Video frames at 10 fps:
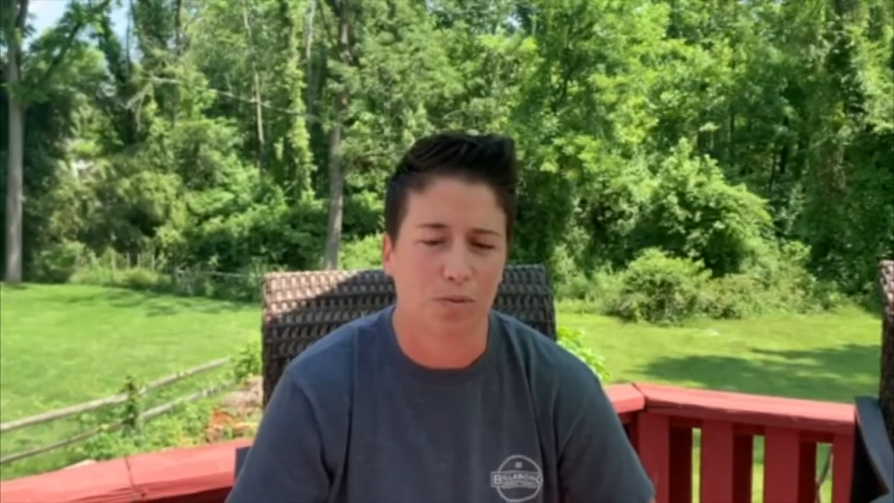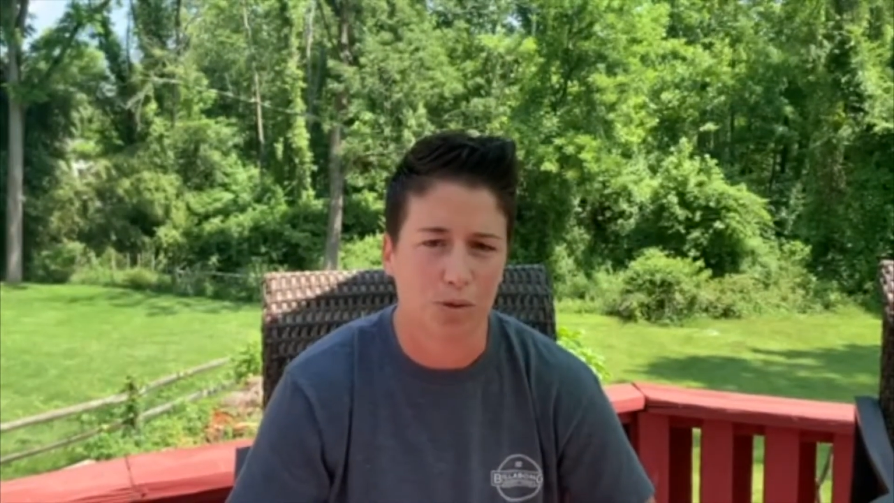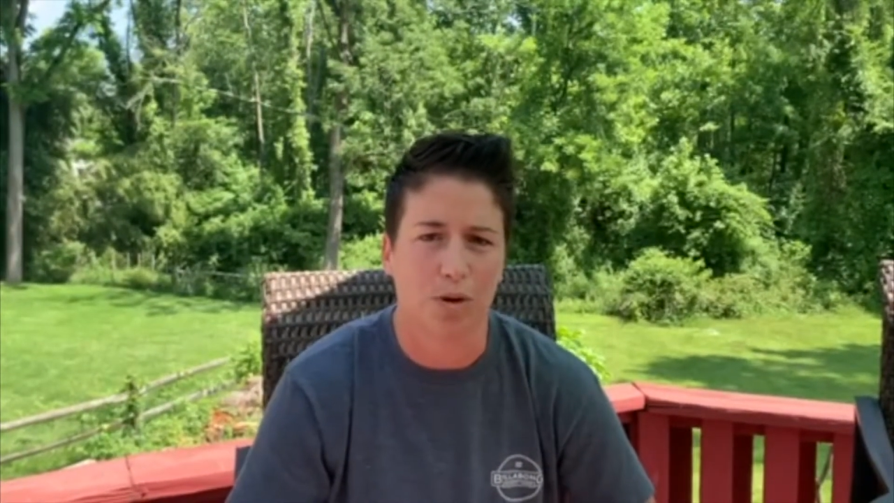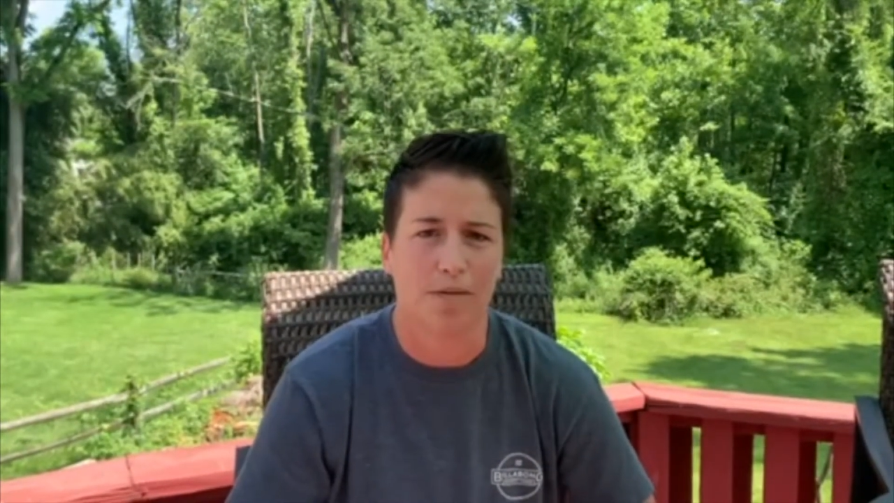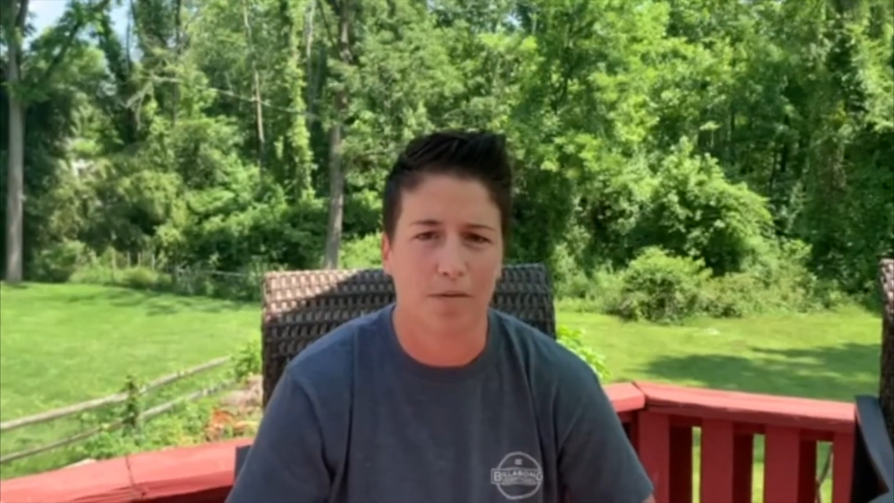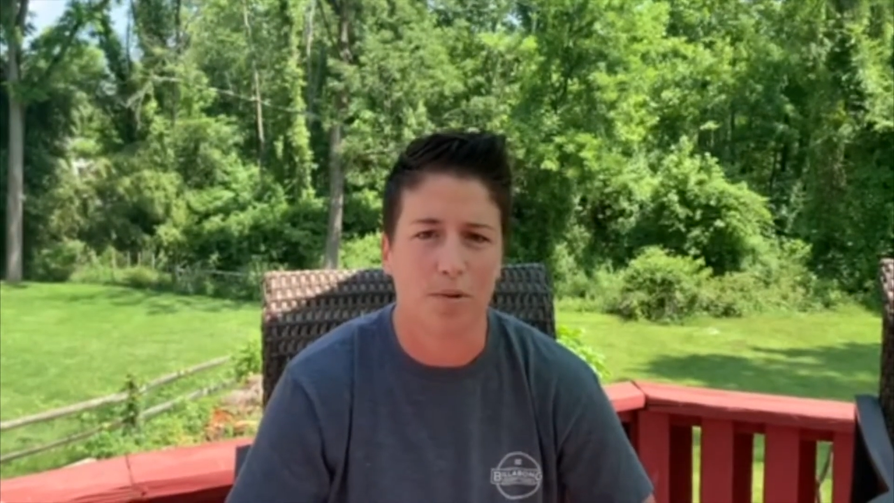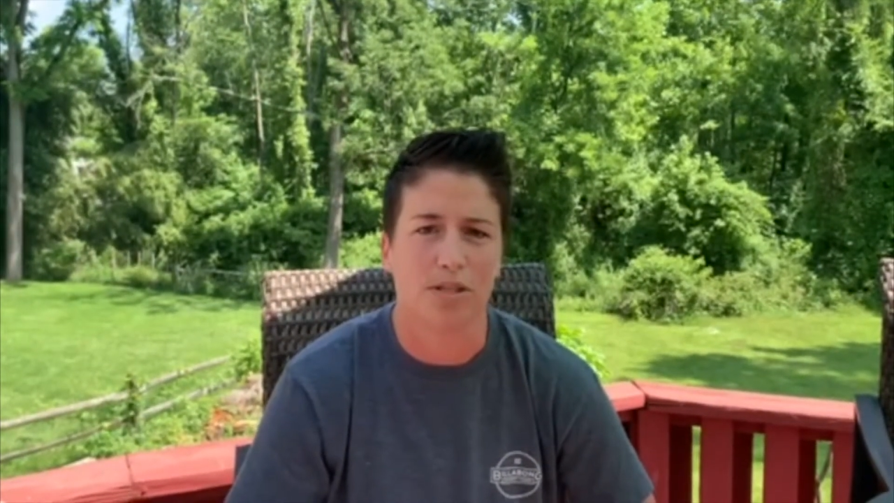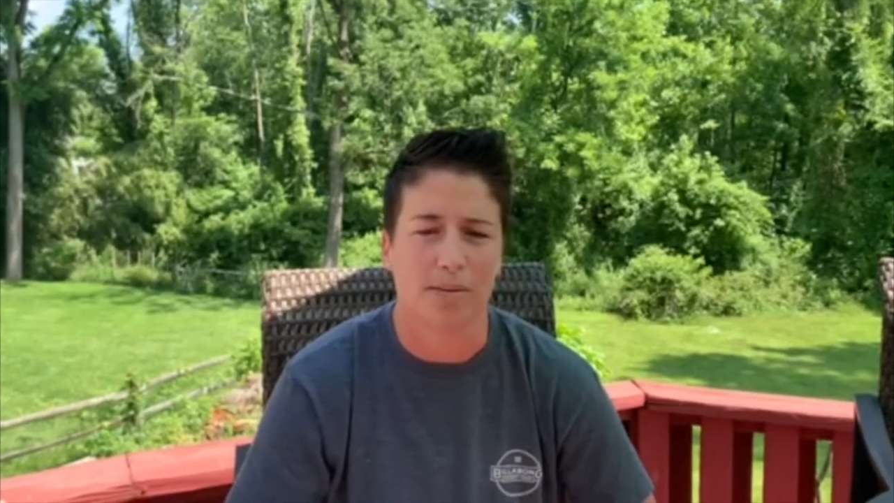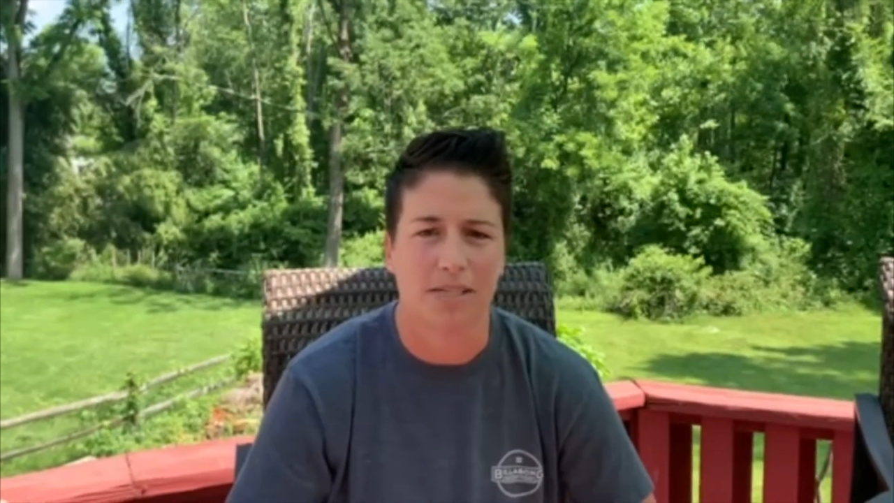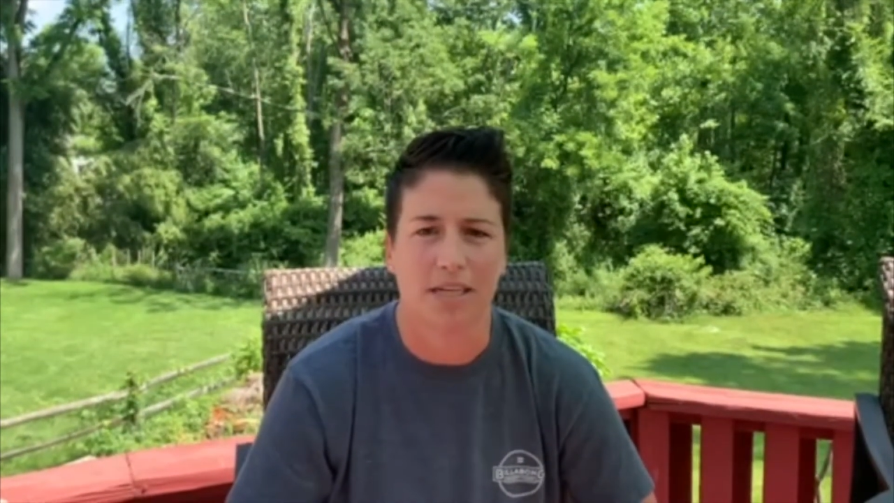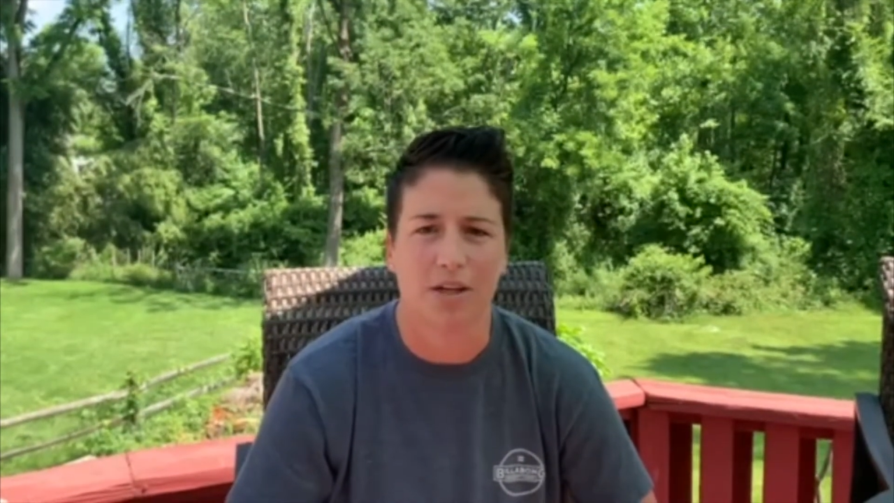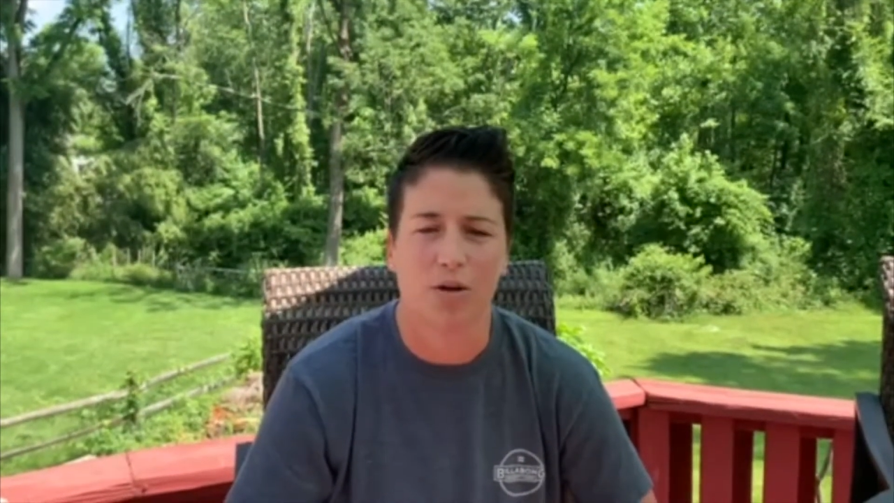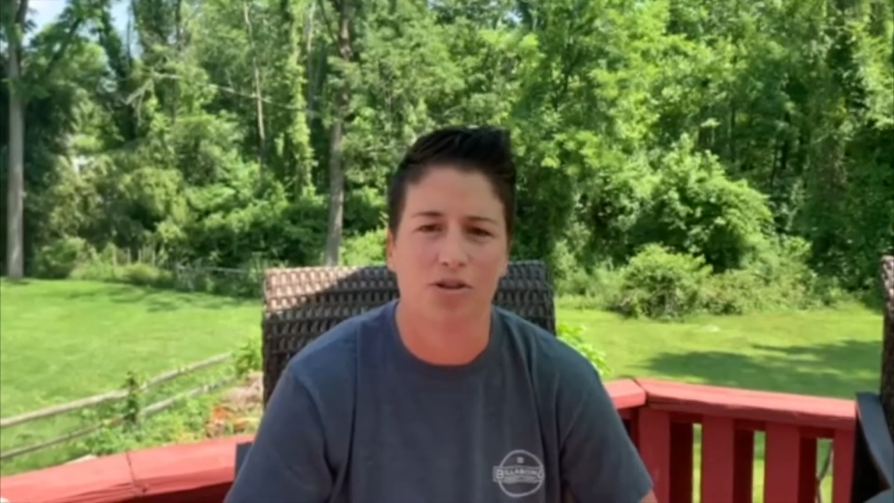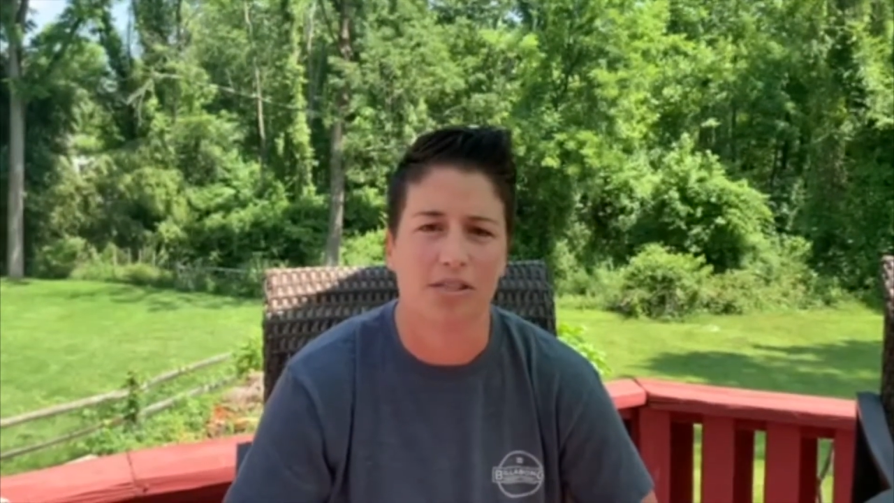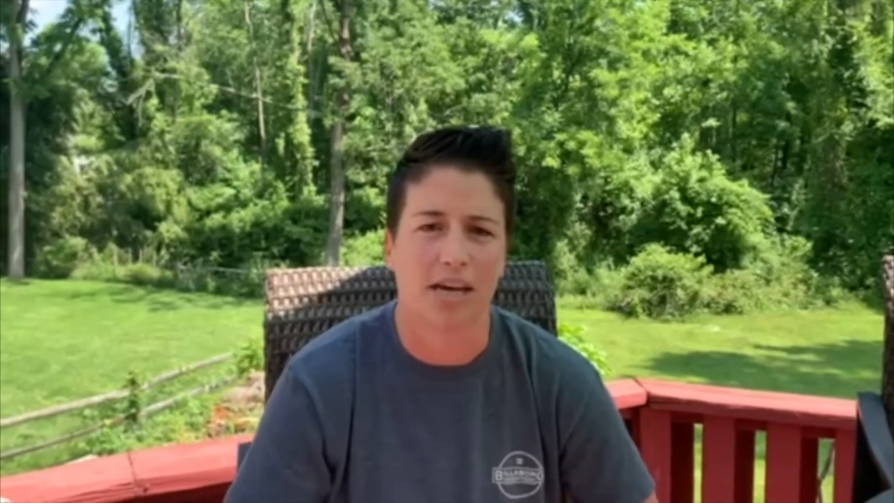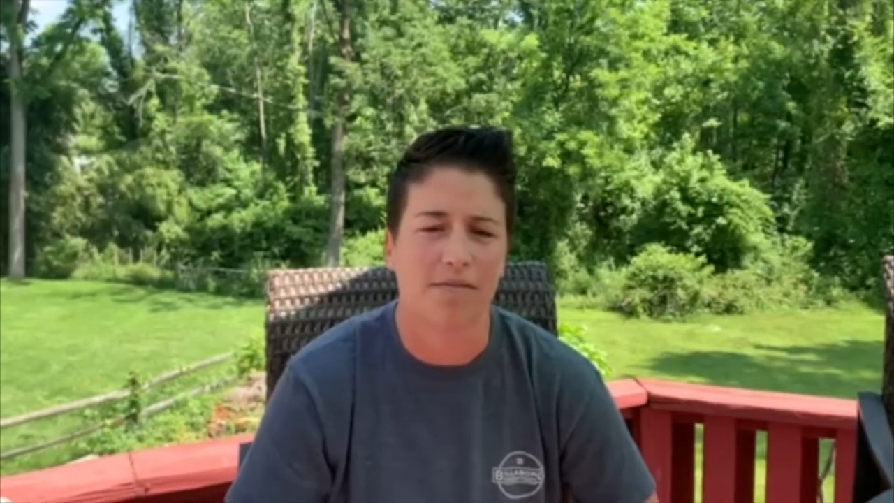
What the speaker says: was one of the most outstanding coaches